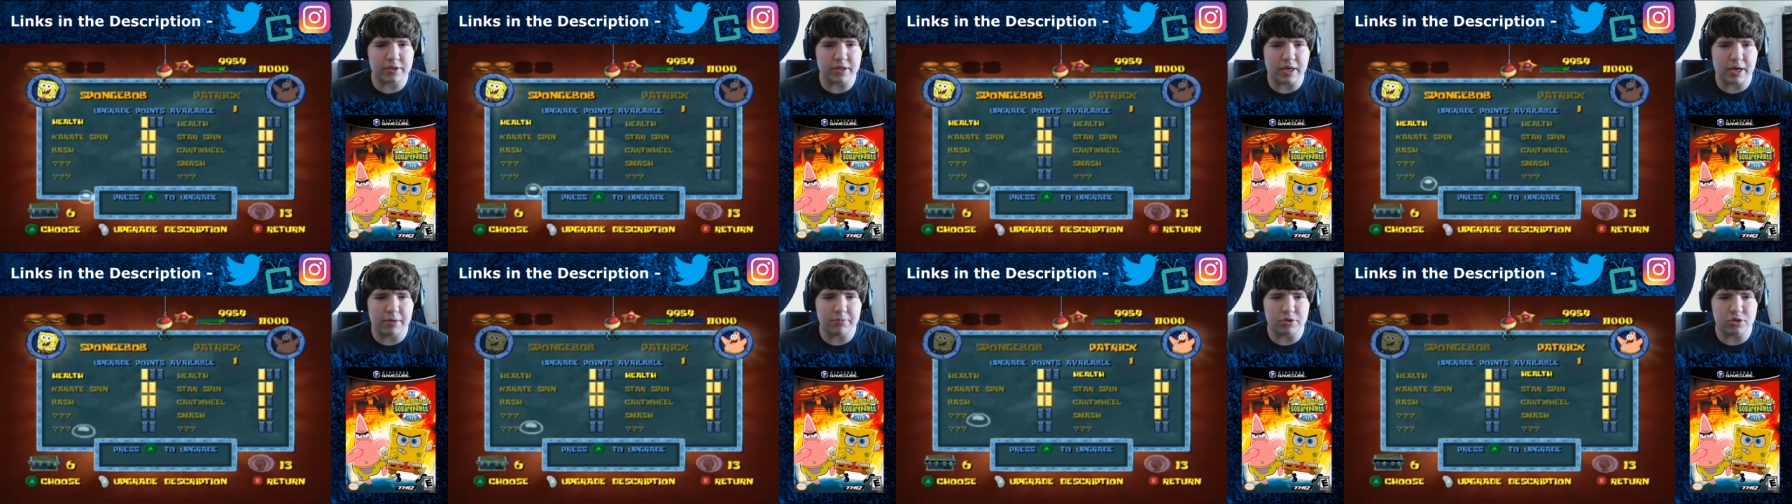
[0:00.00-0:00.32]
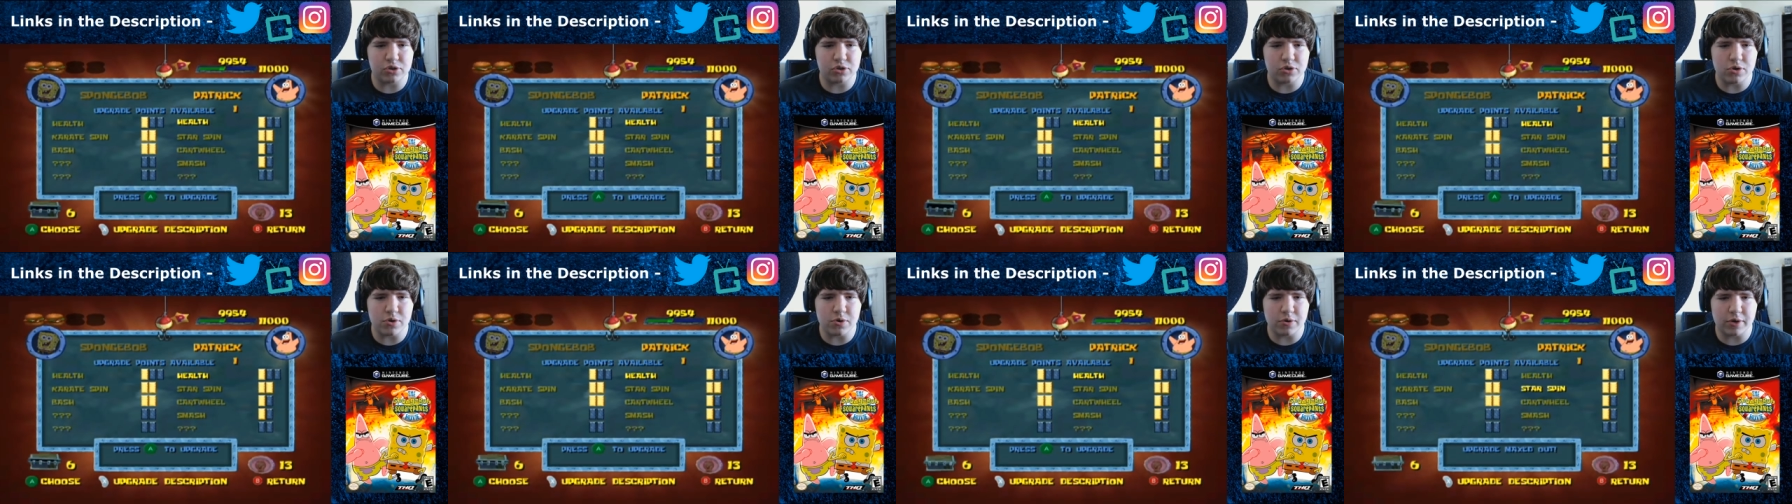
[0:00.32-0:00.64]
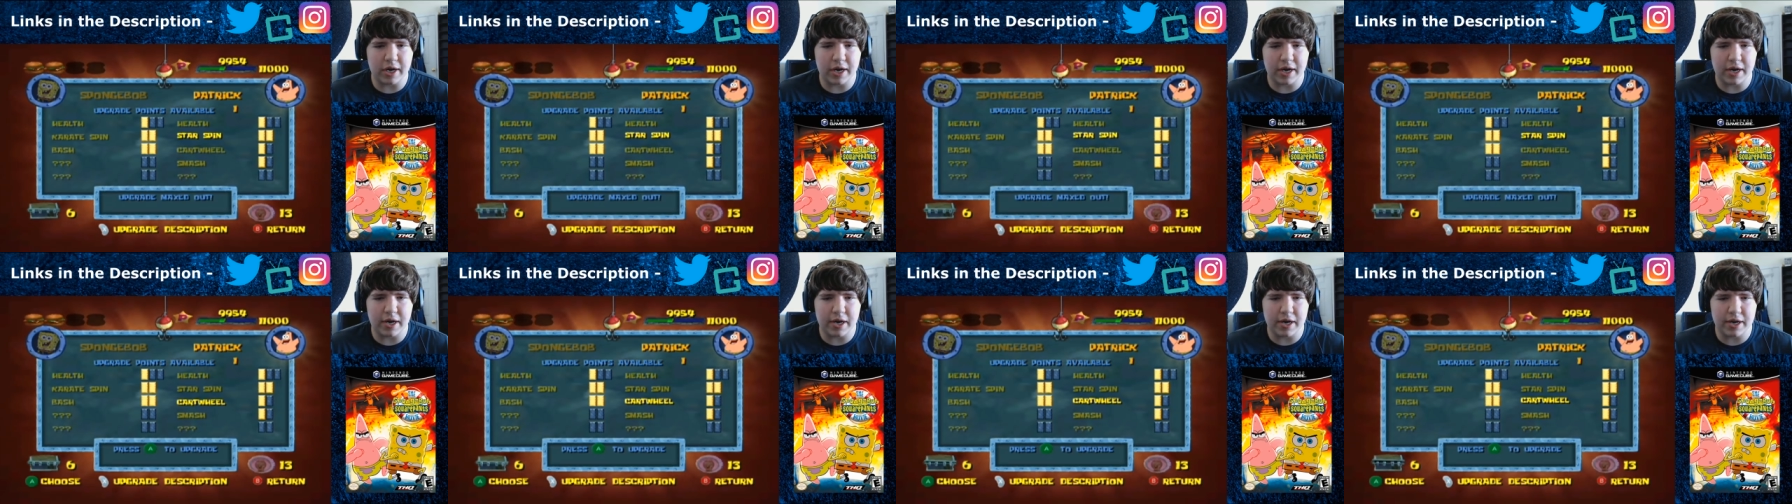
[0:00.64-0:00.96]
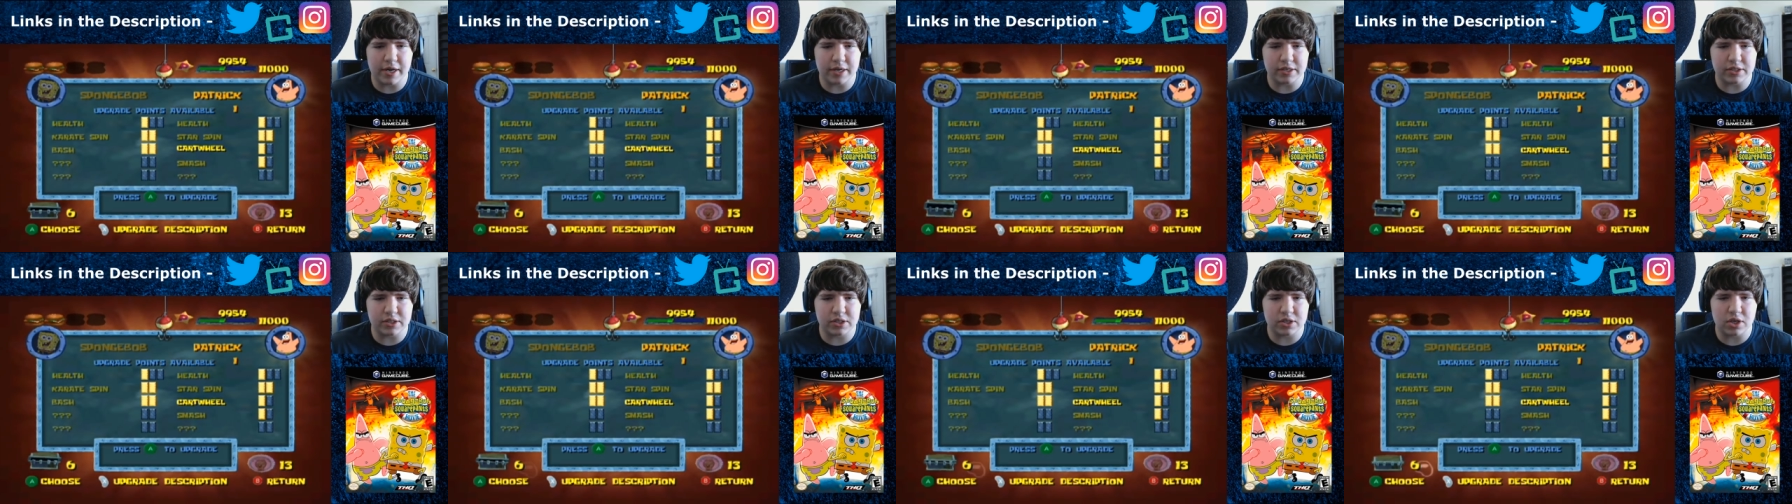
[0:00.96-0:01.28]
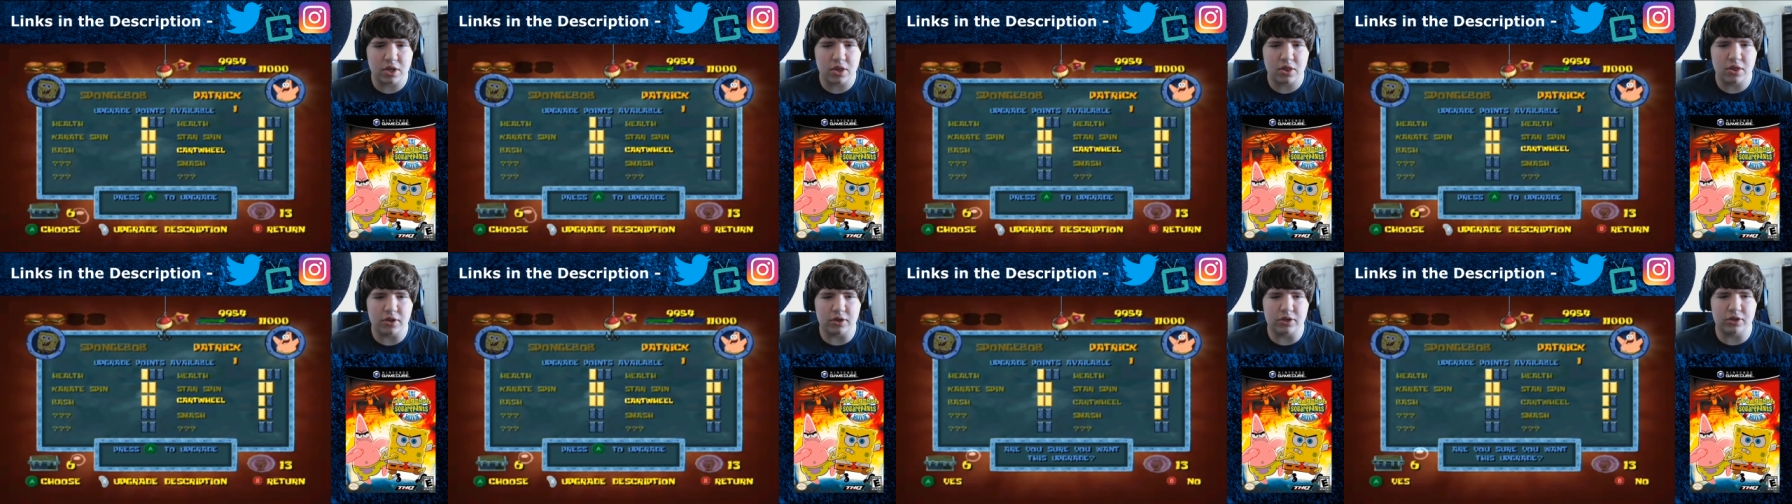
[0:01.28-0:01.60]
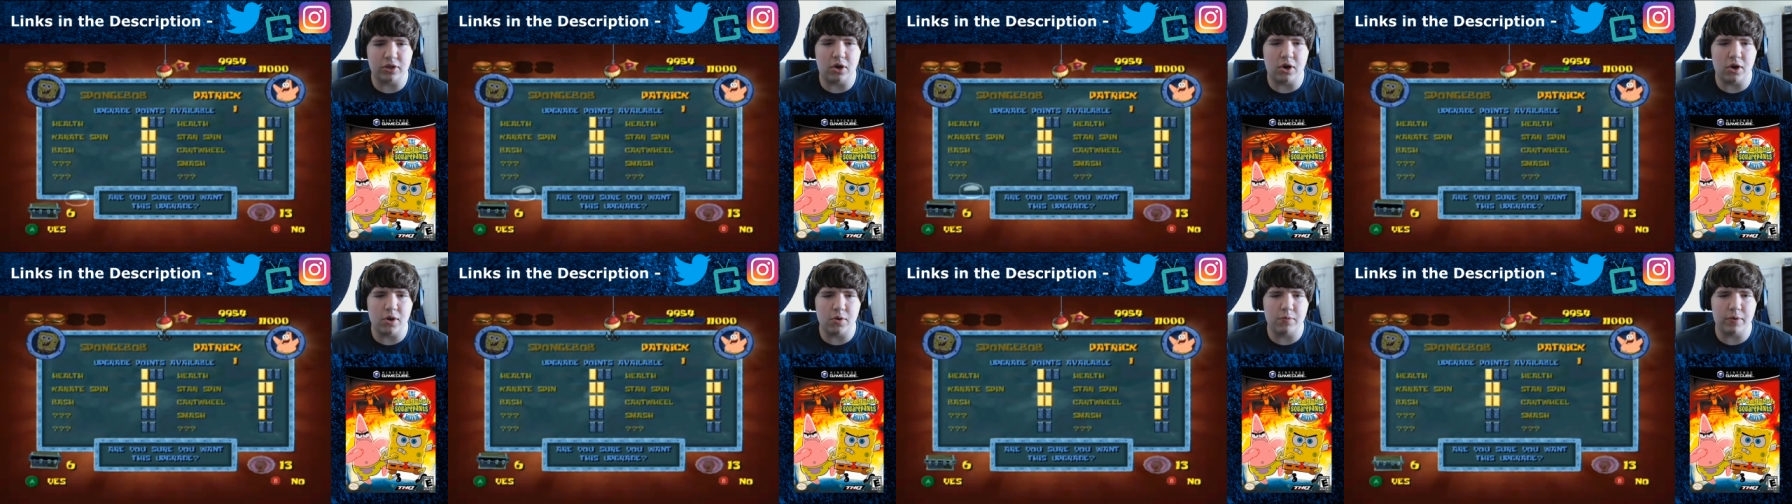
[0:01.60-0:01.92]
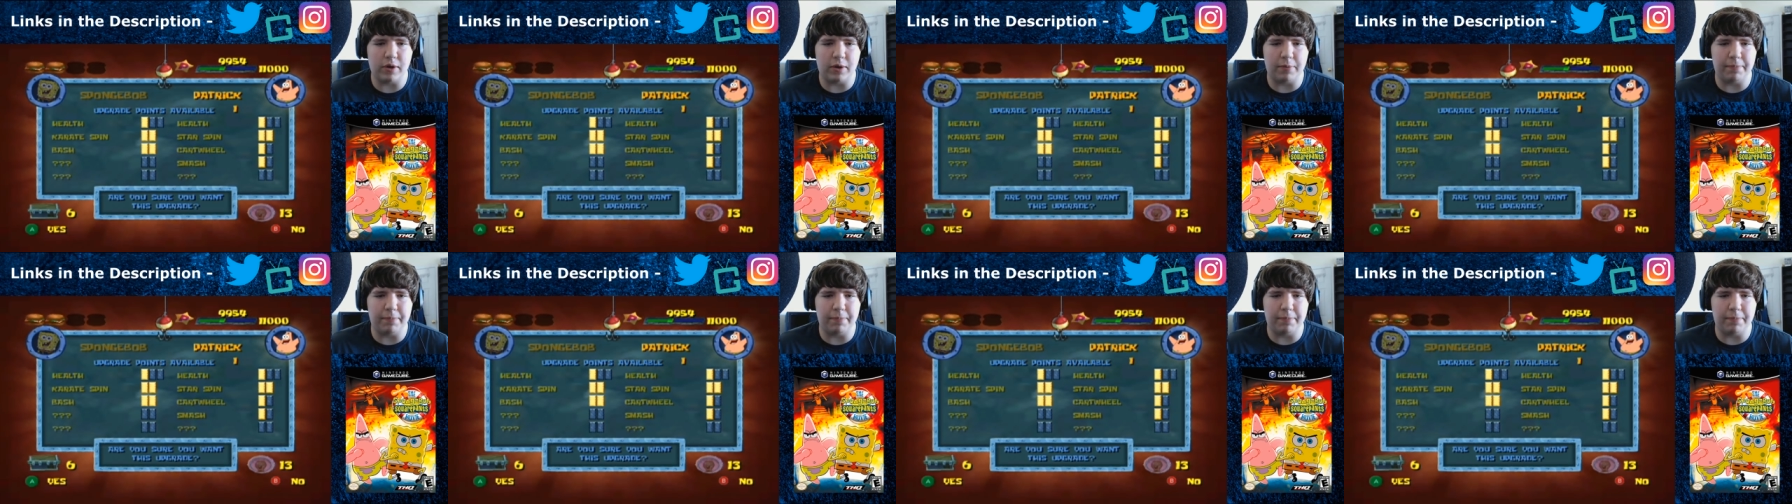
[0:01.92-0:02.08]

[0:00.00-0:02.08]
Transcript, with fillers: time to show you guys the cartwheel